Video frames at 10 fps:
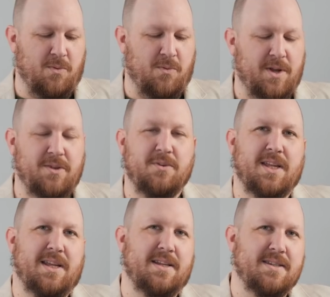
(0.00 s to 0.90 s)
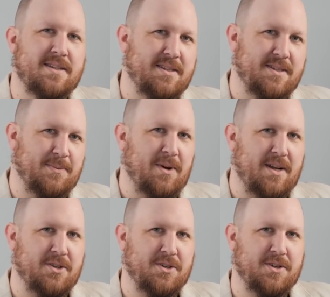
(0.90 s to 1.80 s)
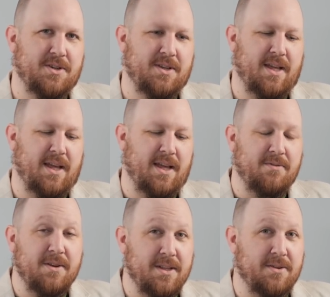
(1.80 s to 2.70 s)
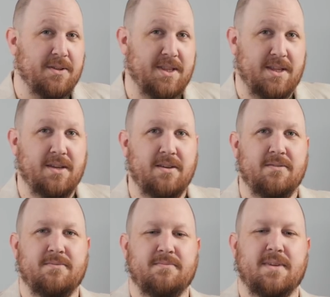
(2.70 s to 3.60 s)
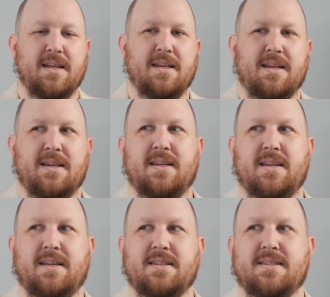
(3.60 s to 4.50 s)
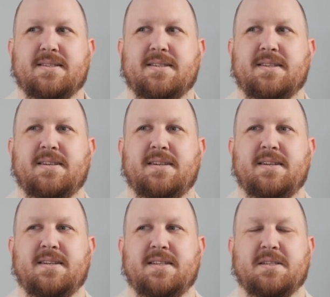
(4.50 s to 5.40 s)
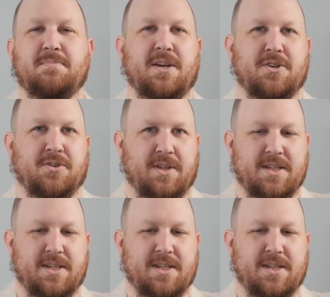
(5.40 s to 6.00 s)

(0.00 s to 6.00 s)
When you get into this watch, every little thing is special.